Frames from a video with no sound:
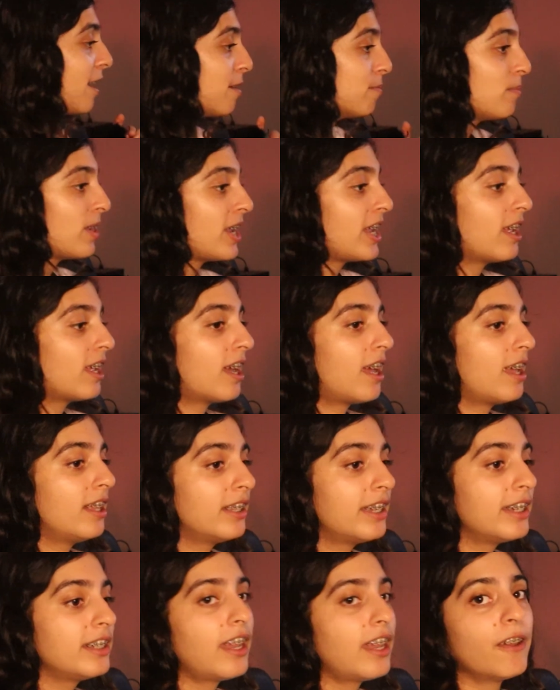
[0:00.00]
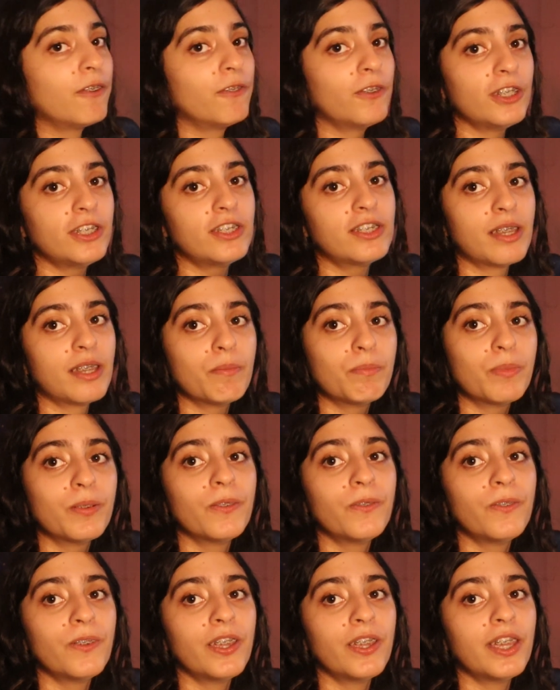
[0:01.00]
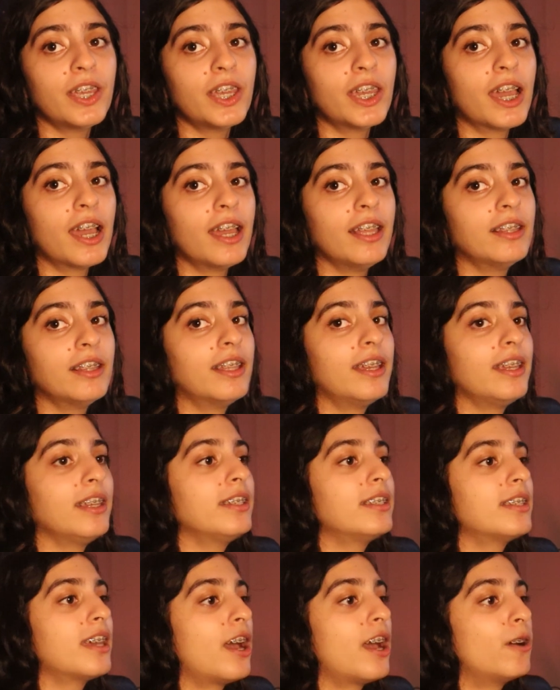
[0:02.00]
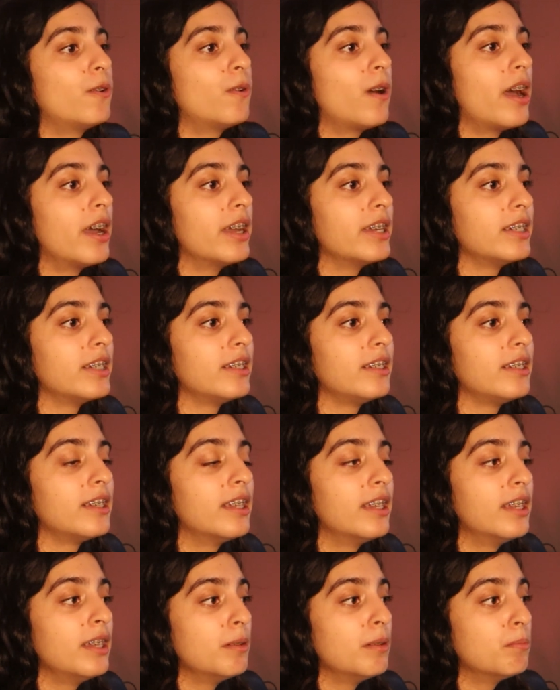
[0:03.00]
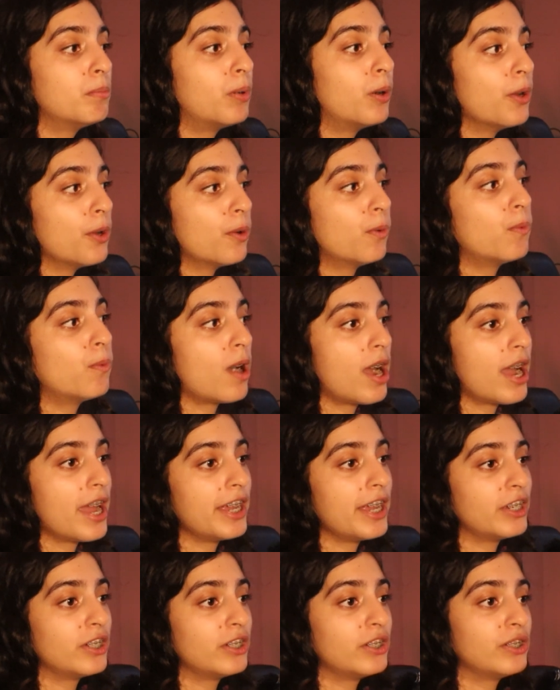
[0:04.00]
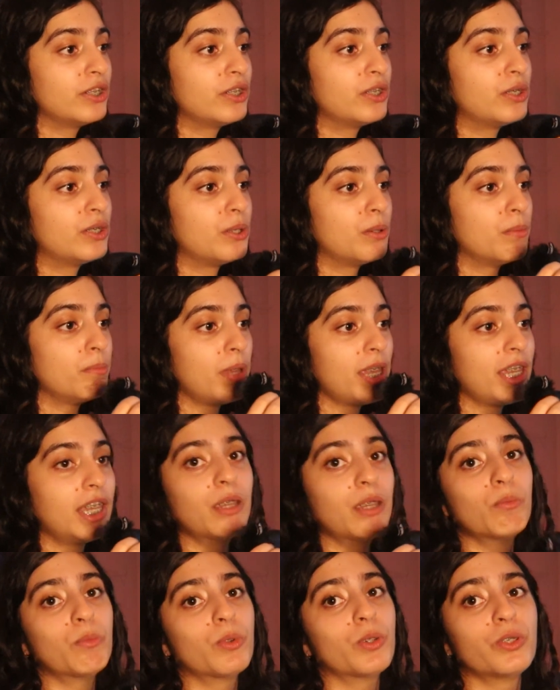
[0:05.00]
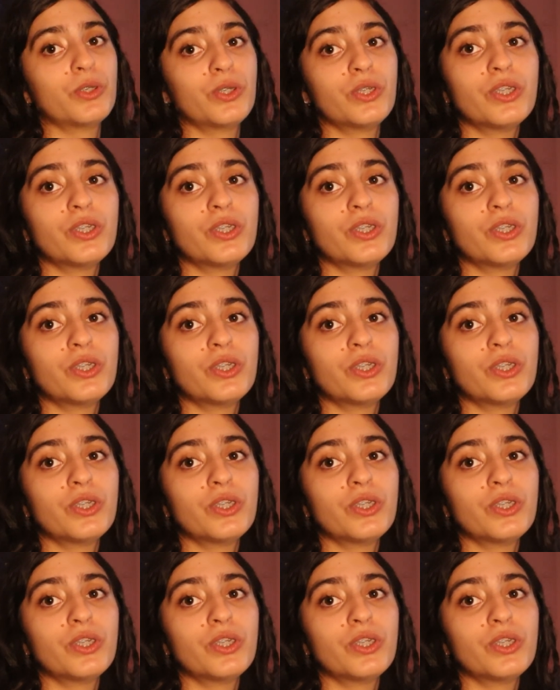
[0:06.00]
I liked every step of it. I liked how I put wires to make it more